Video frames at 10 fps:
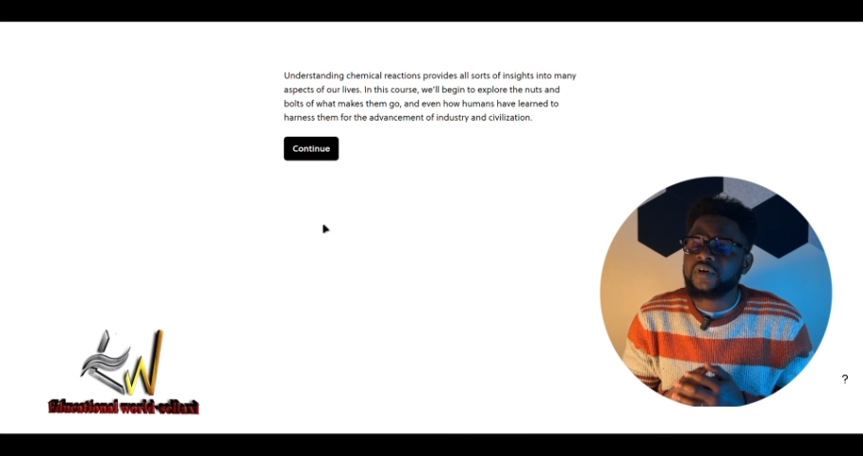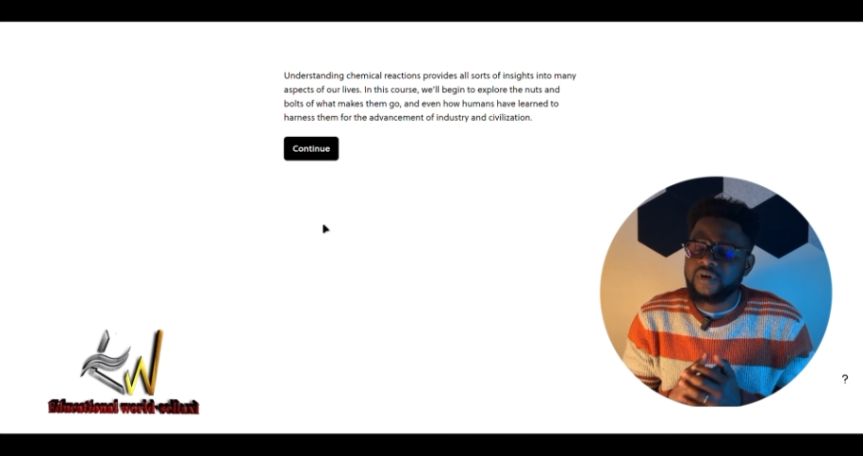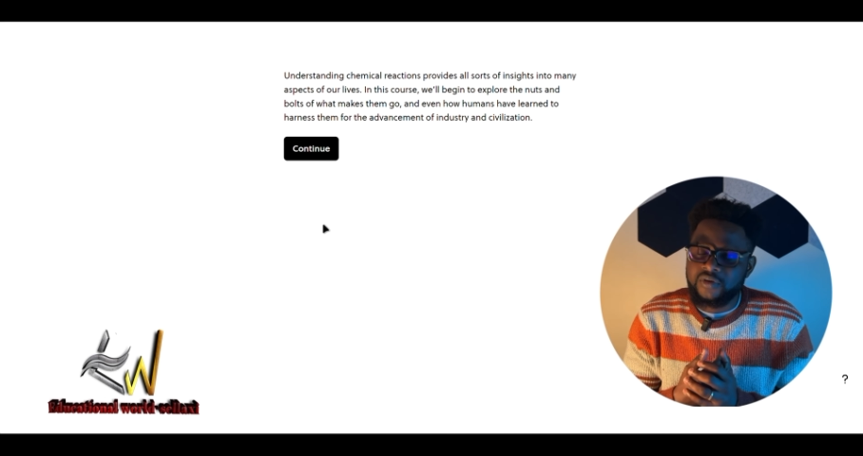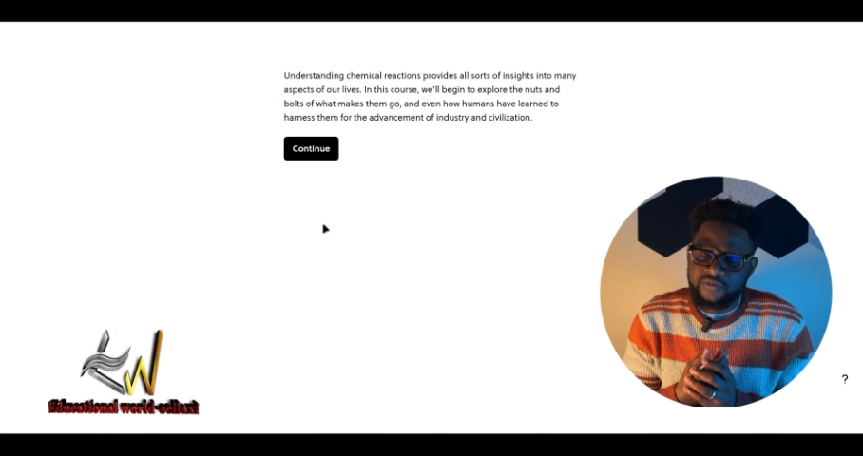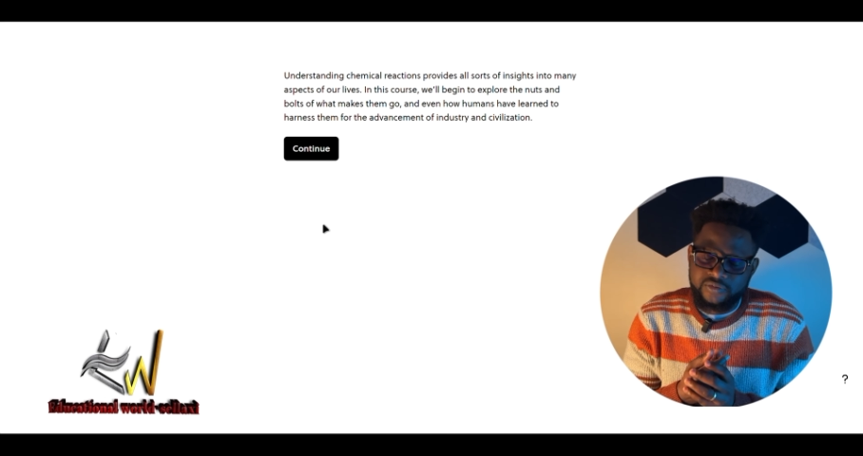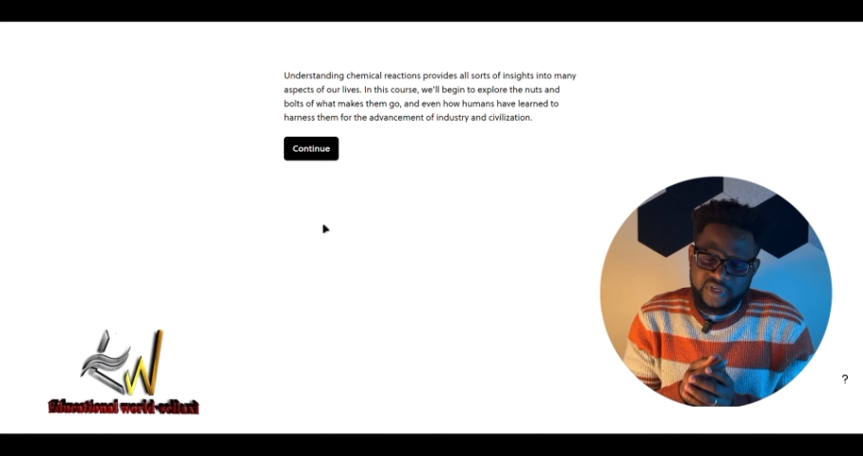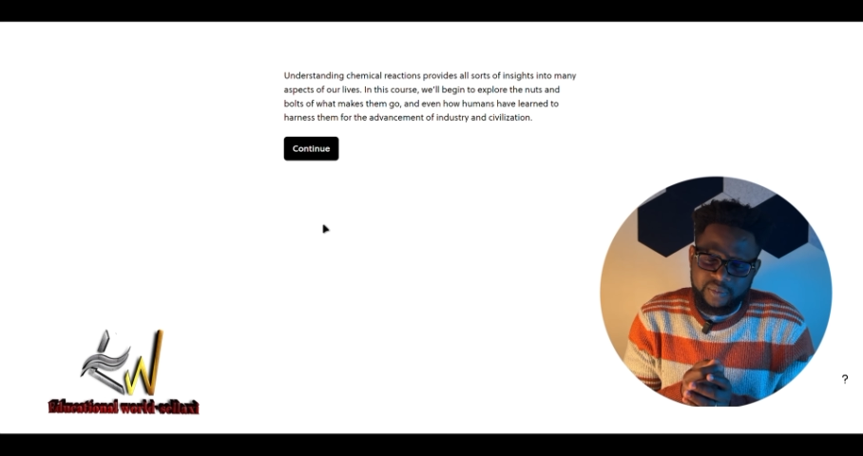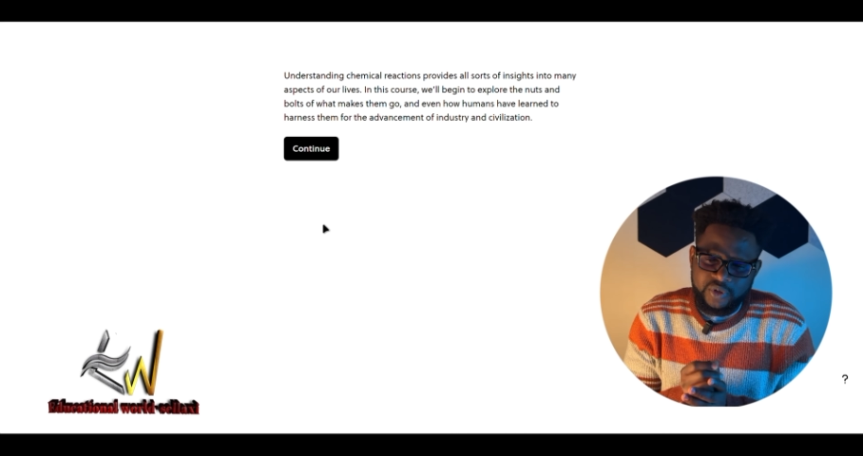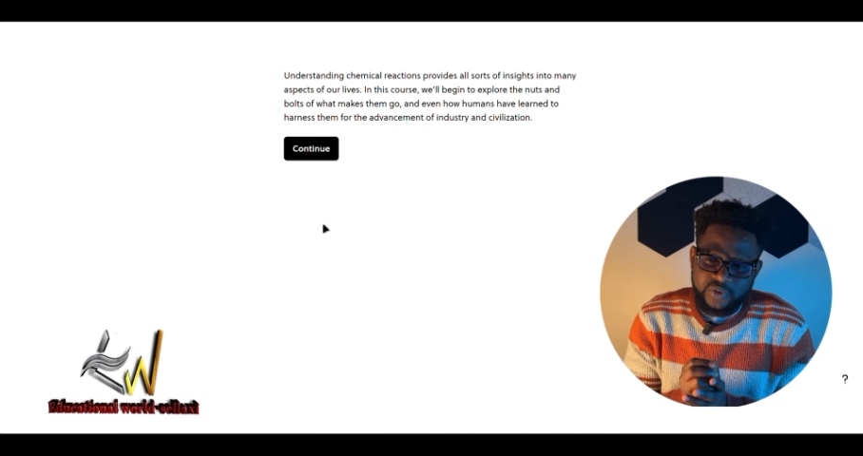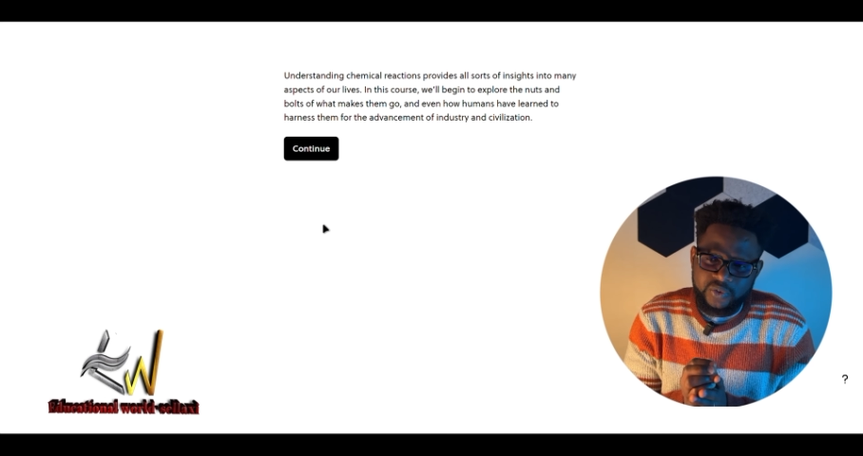of
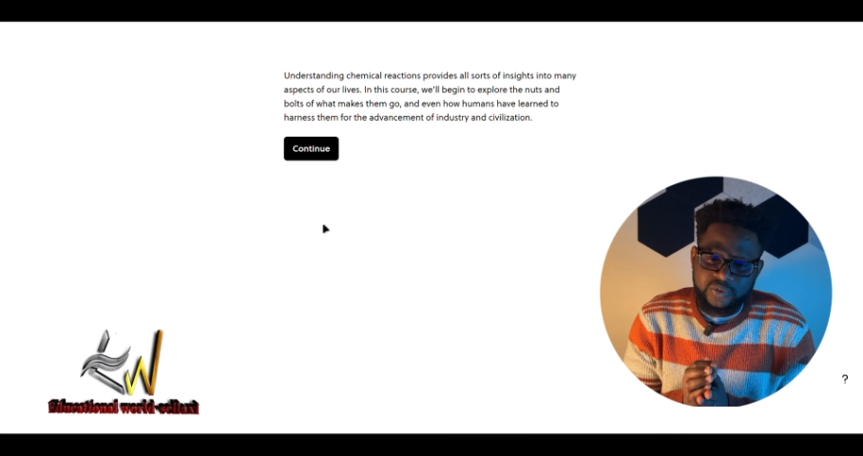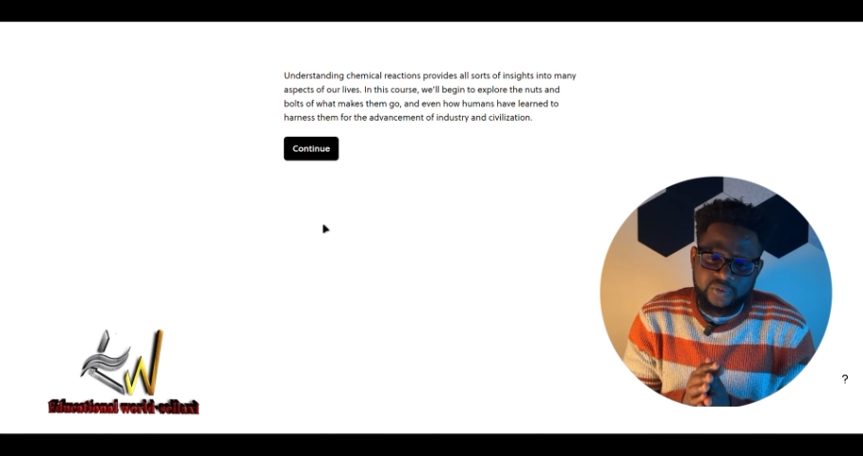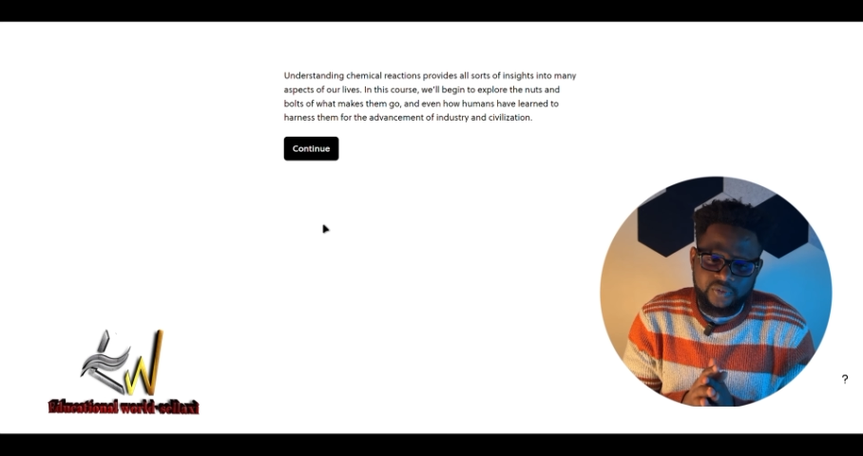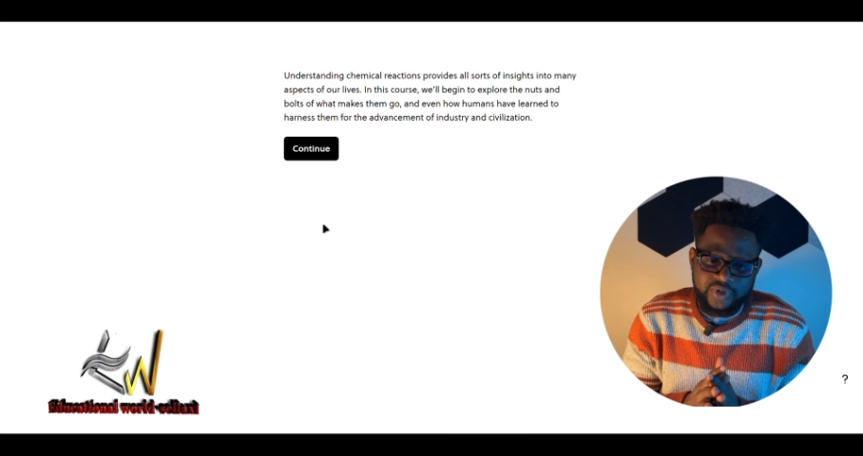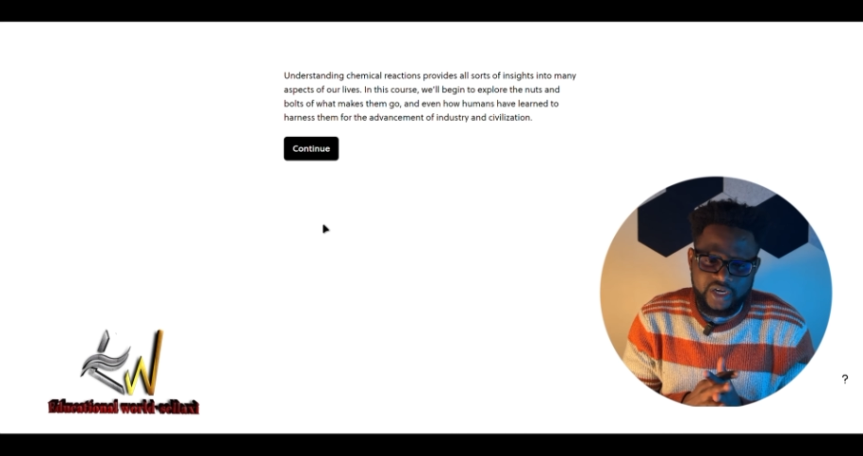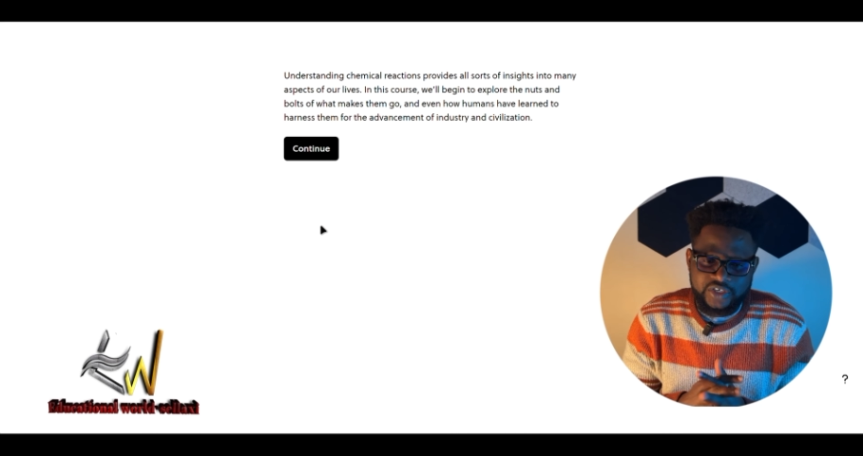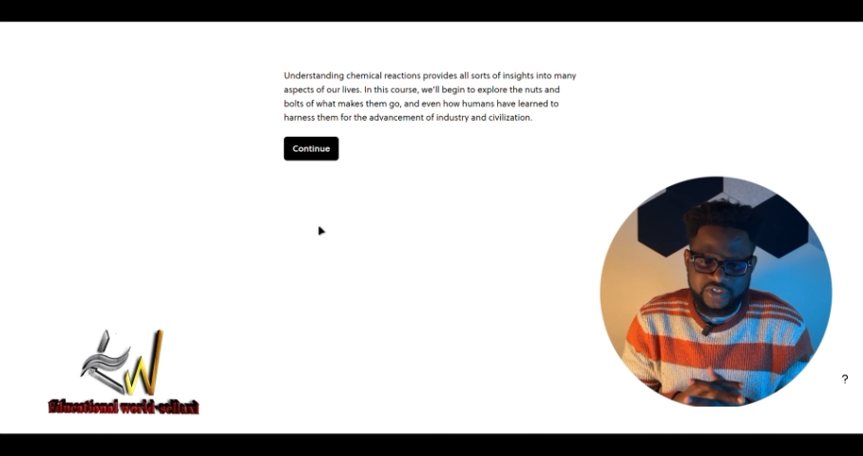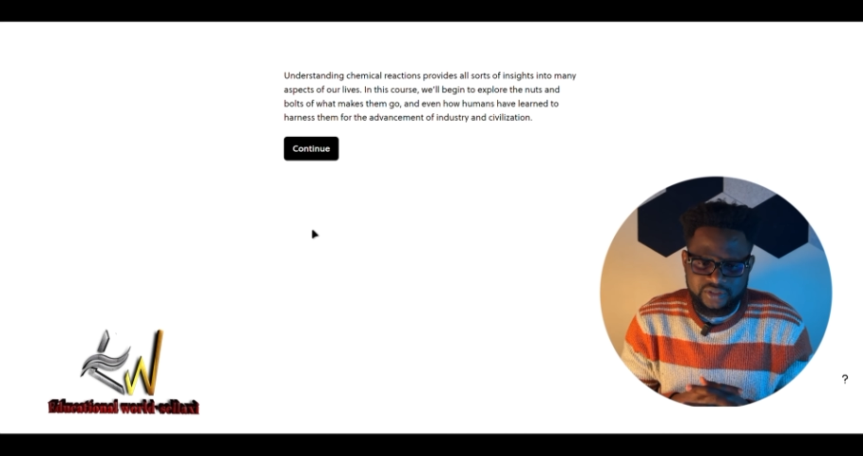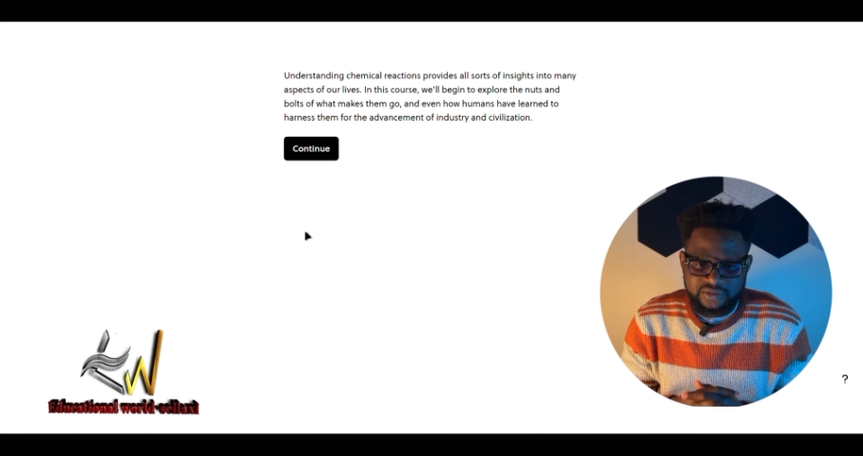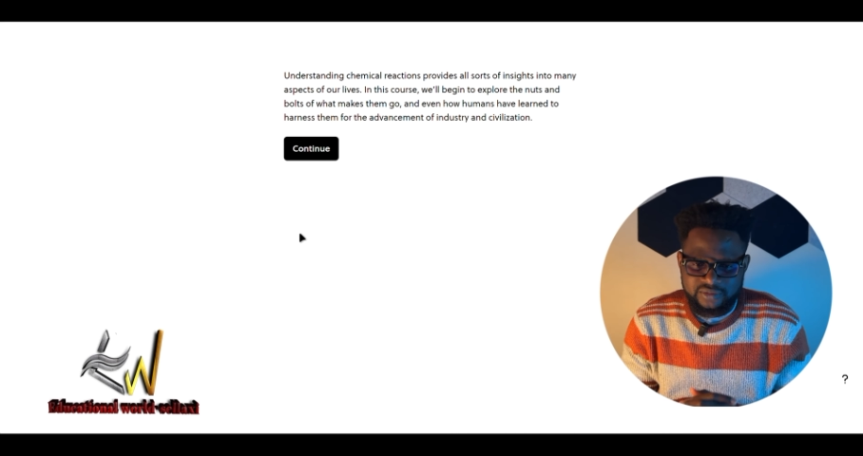chemical
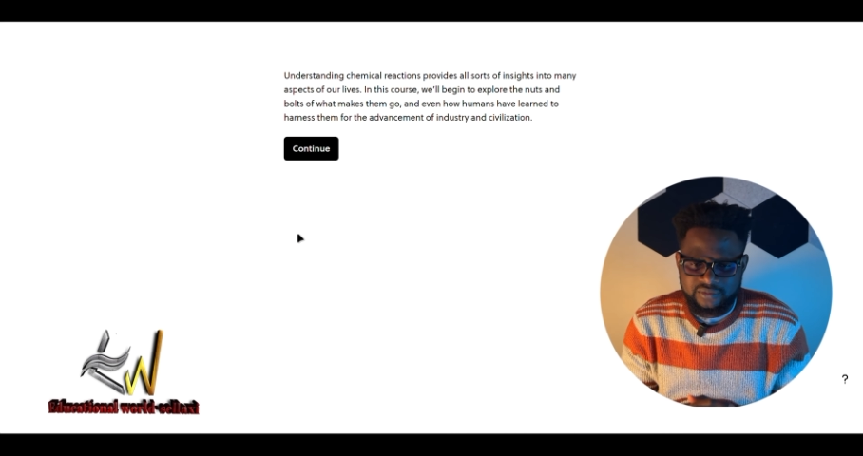reaction.